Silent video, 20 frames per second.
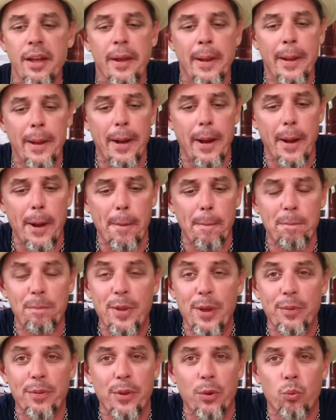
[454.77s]

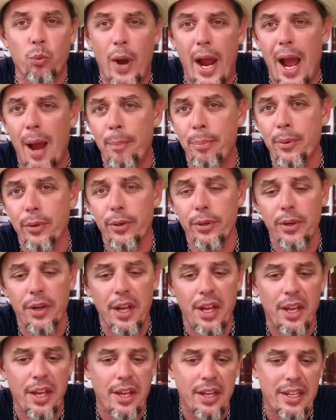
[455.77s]
The wrapper
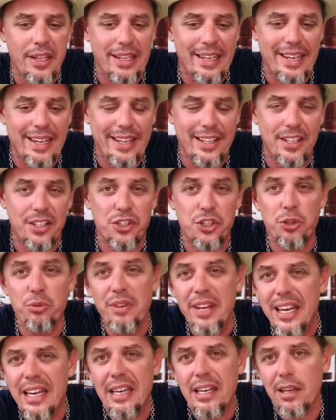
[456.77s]
is
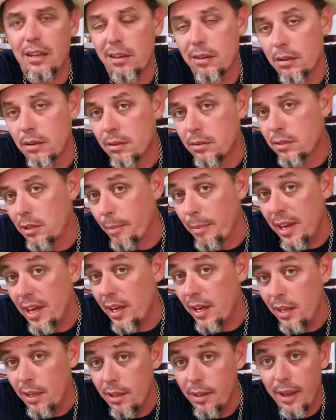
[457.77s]
unique to
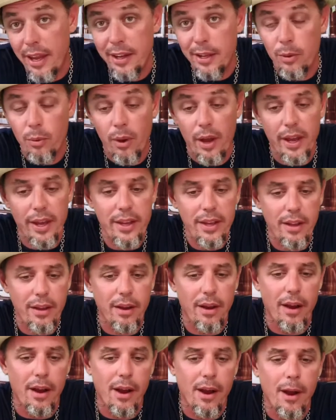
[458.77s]
me, anyway.
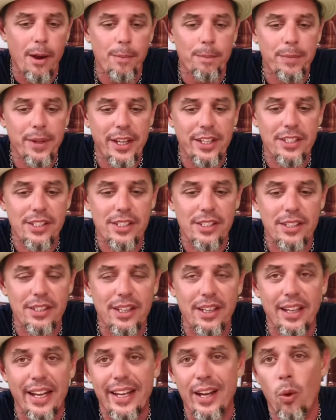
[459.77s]
It's
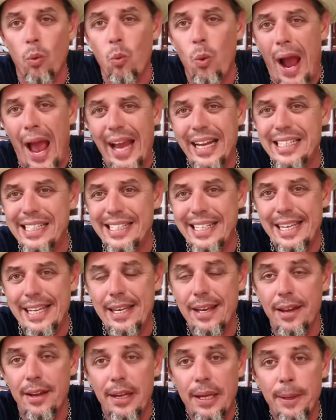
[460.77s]
like a waxy
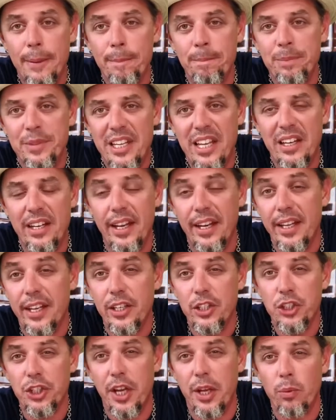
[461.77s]
Connecticut
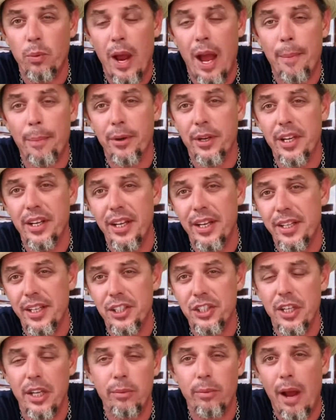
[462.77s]
shade wrapper. Connecticut
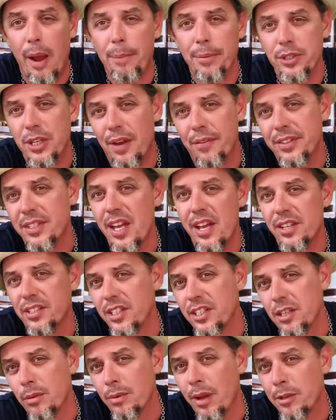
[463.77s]
shade wrappers have a tendency
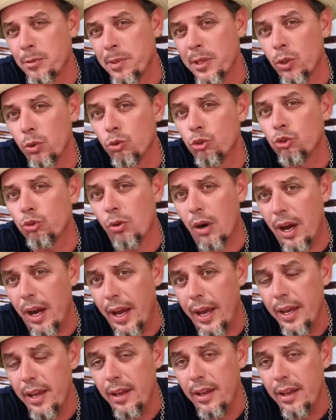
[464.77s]
sometimes to be a little dry